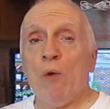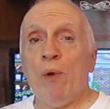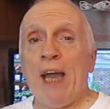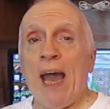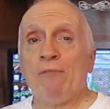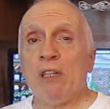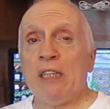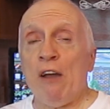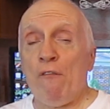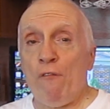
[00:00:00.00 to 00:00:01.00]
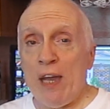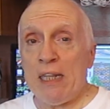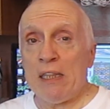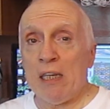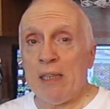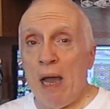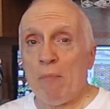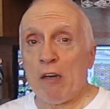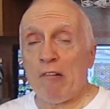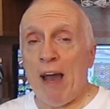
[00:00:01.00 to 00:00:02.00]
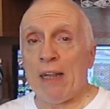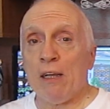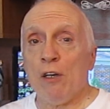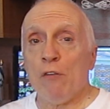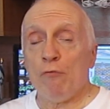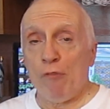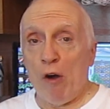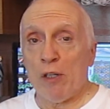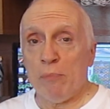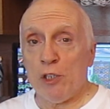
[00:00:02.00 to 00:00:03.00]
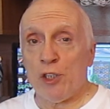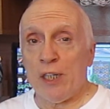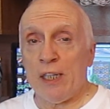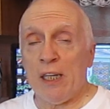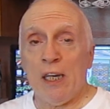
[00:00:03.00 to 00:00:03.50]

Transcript: We have to defeat the Democrat fraud machine.